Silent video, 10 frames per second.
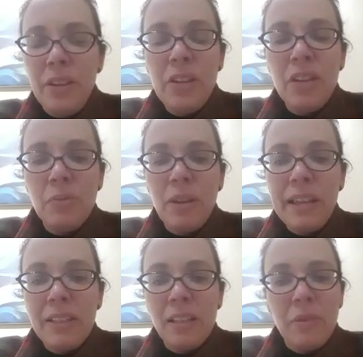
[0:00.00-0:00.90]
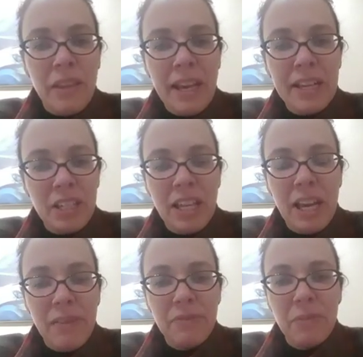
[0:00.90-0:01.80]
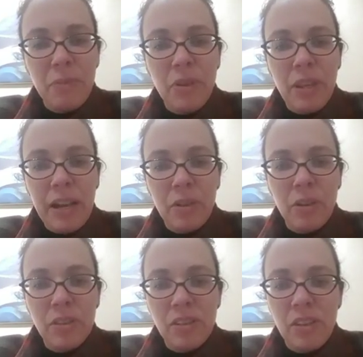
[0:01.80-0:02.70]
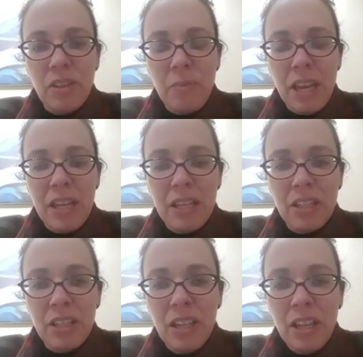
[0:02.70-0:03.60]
Who knows what they'll do when they actually have to put that cross on the page.